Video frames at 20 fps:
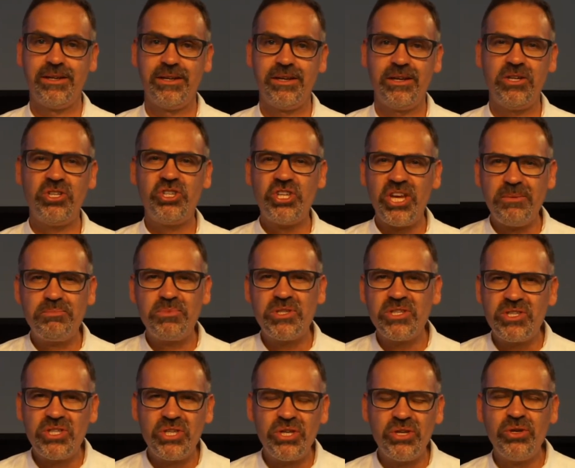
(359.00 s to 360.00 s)
In chapter
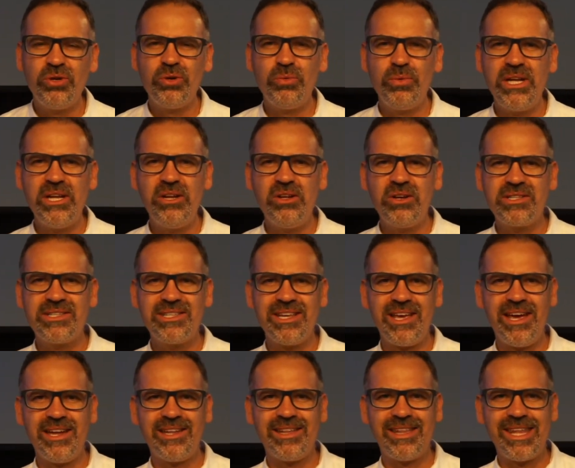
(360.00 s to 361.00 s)
2, we looked
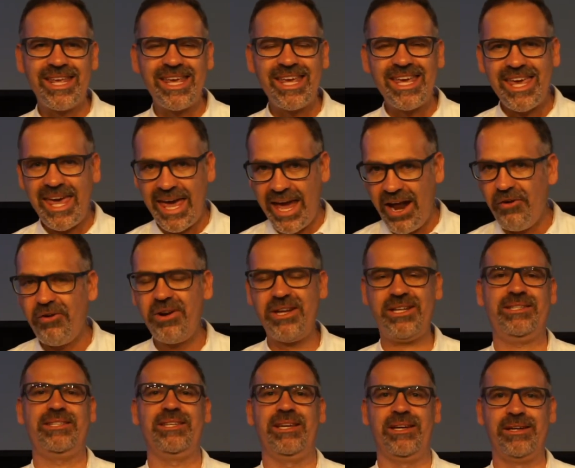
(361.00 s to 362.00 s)
at
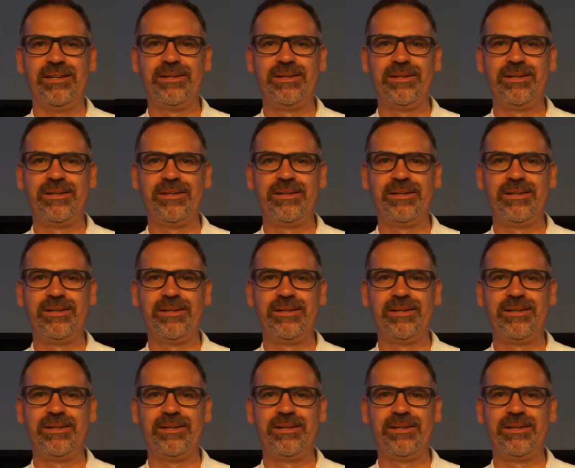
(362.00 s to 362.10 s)
character.